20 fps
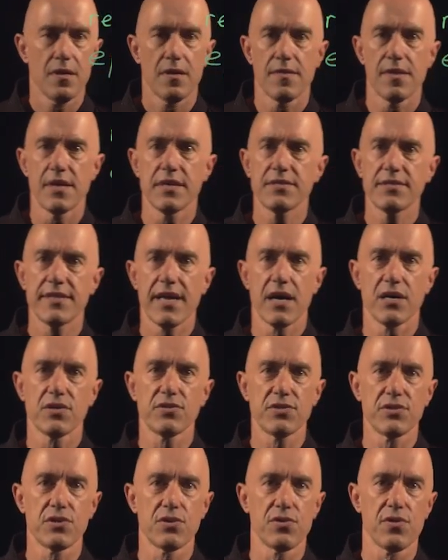This
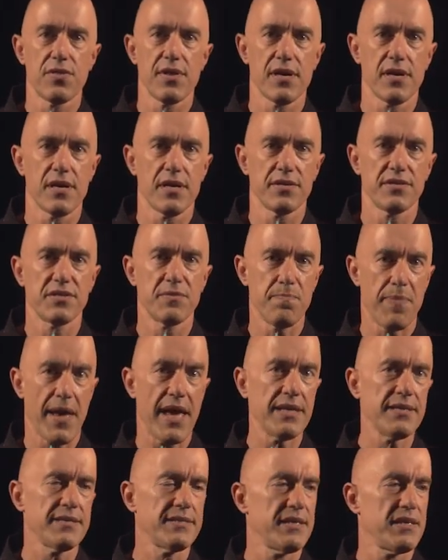tells you the
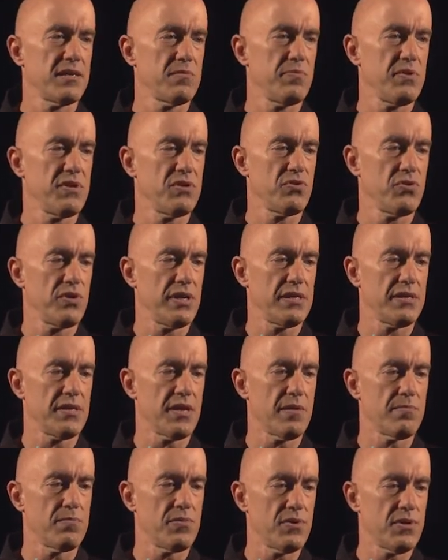spacing between
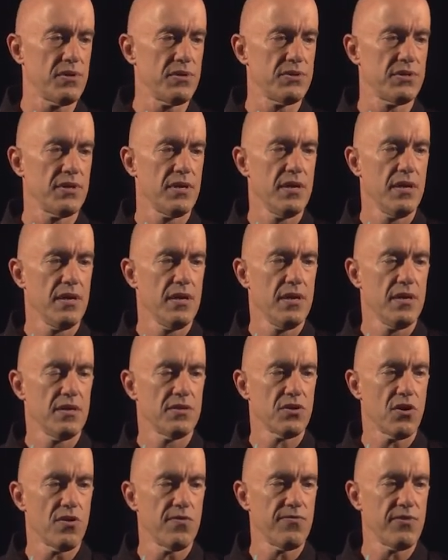numbers.
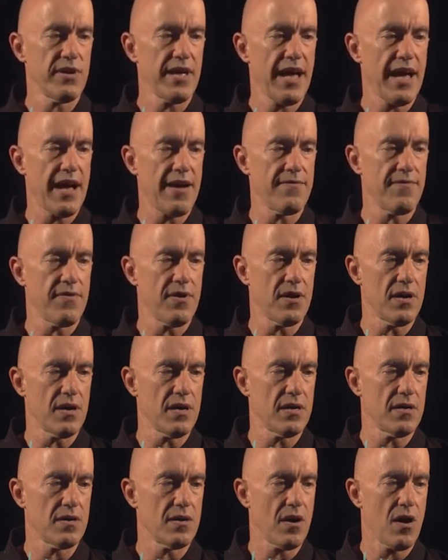So if we have
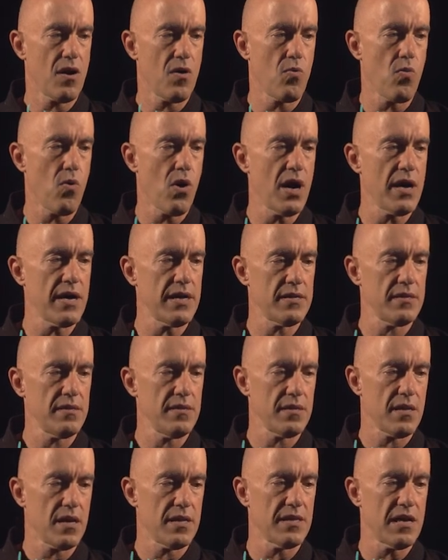a, a
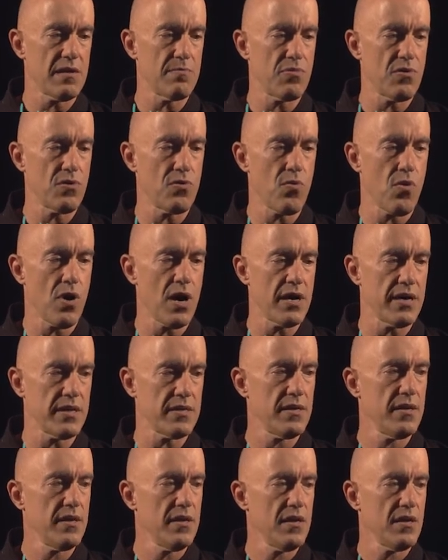1, a number
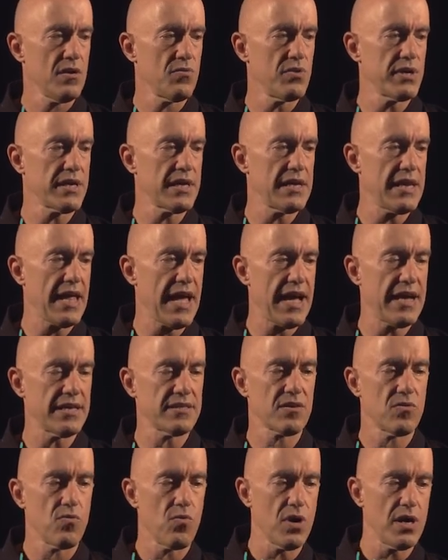1, we can
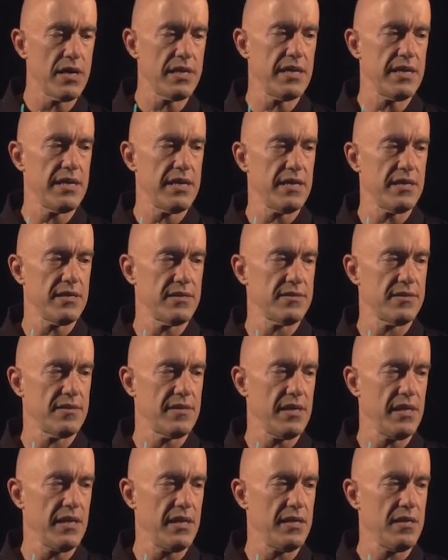ask what is
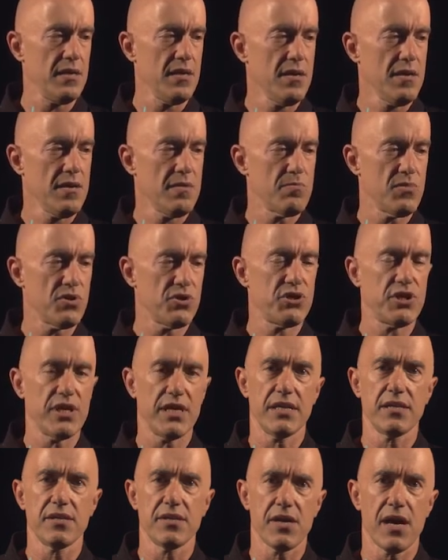the
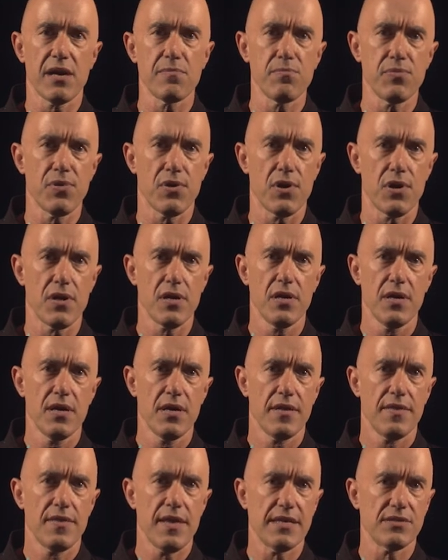machine number
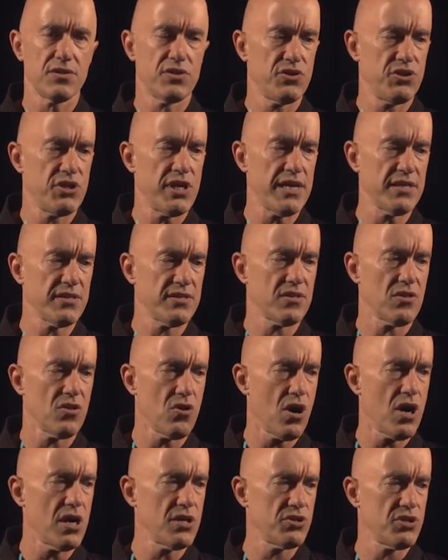that's just
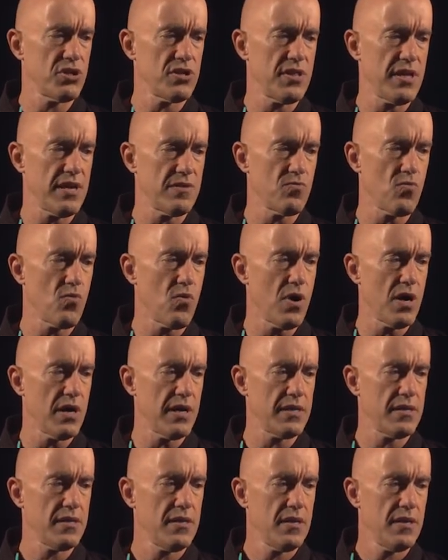larger than
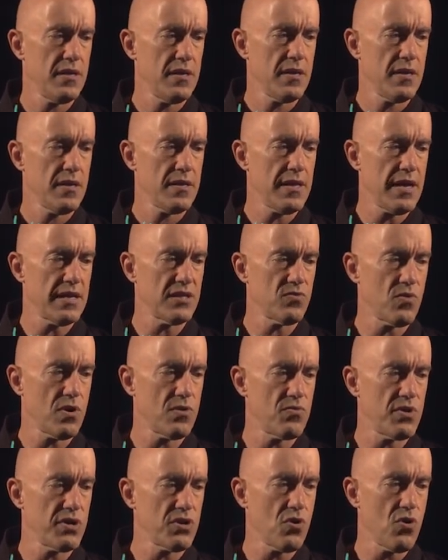1. That's what
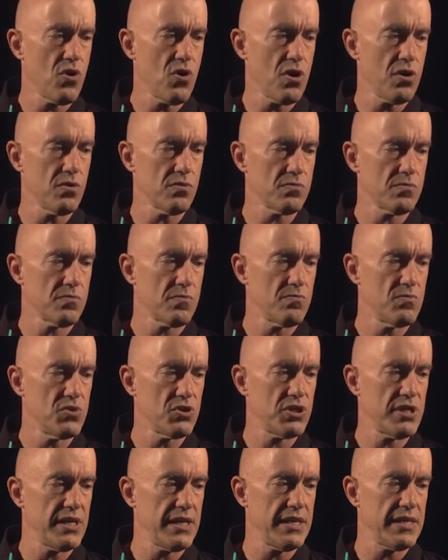we call
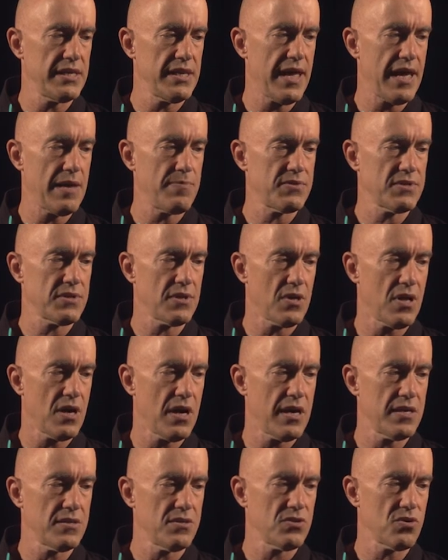machine
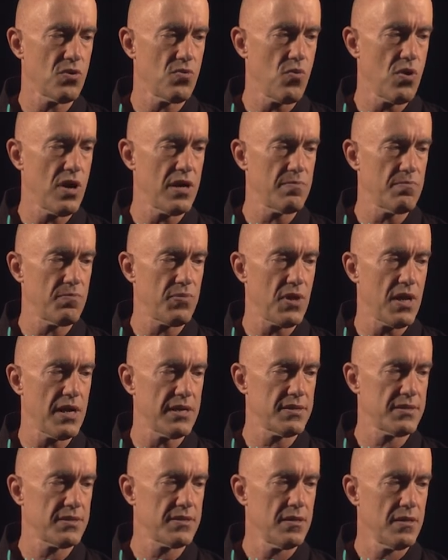epsilon, so 1
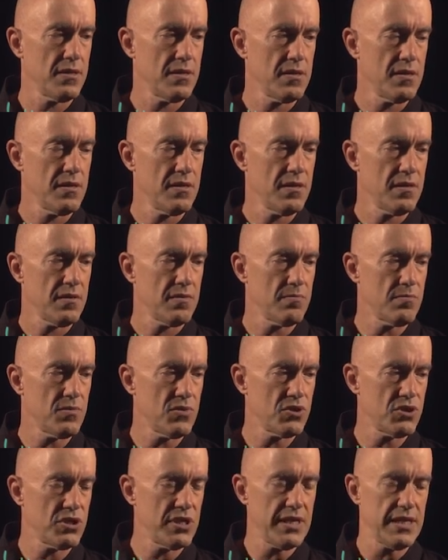plus
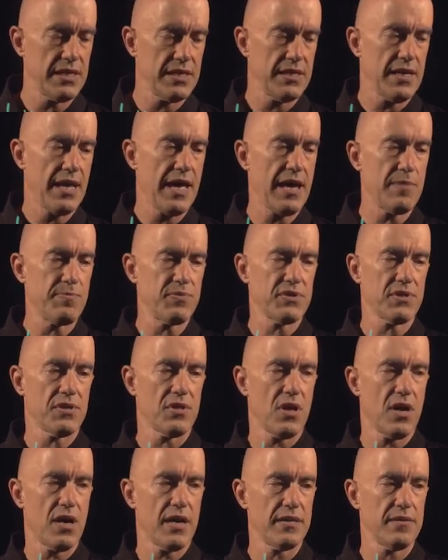machine
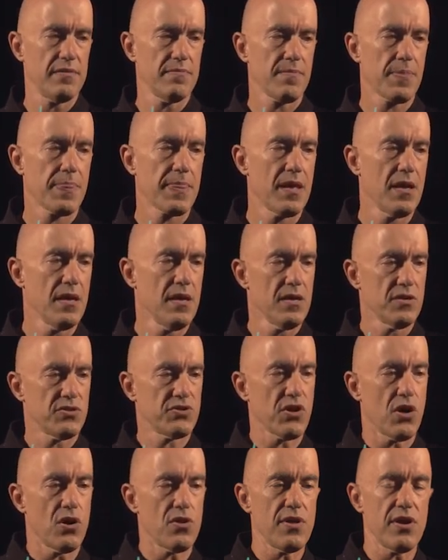epsilon.
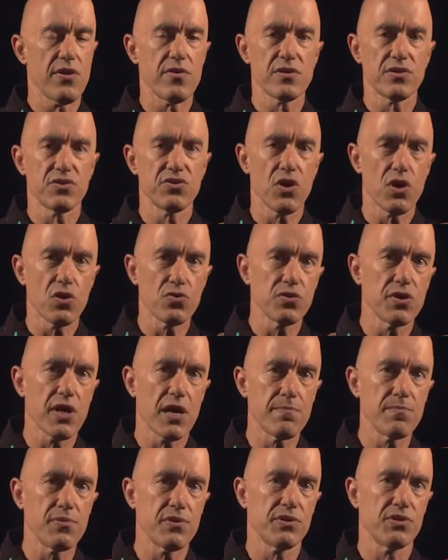So there is no
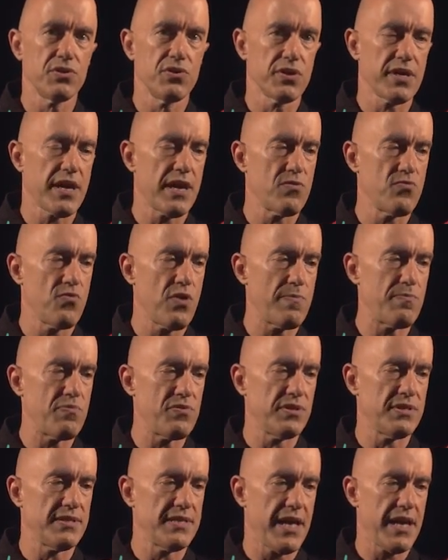numbers you can
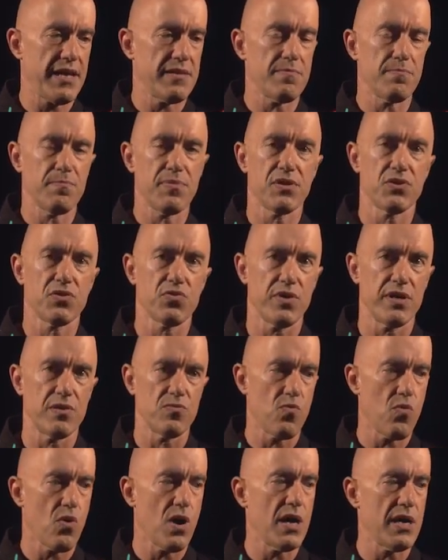represent
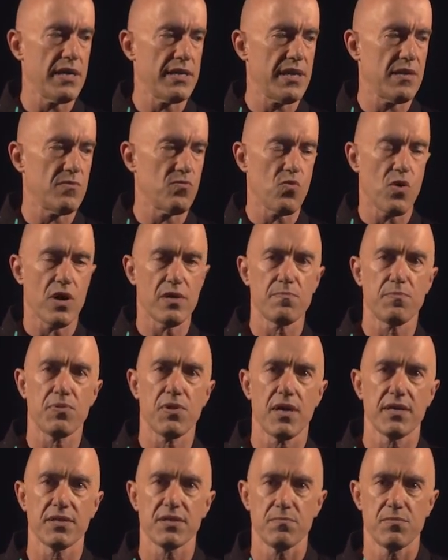between 1 and 1
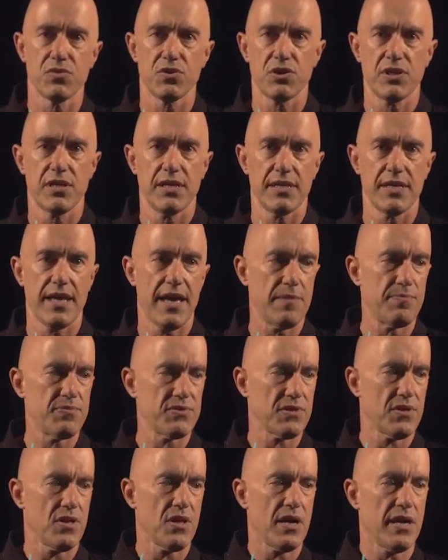plus machine
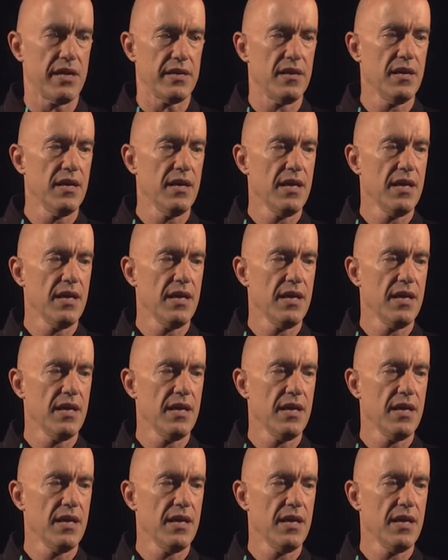epsilon.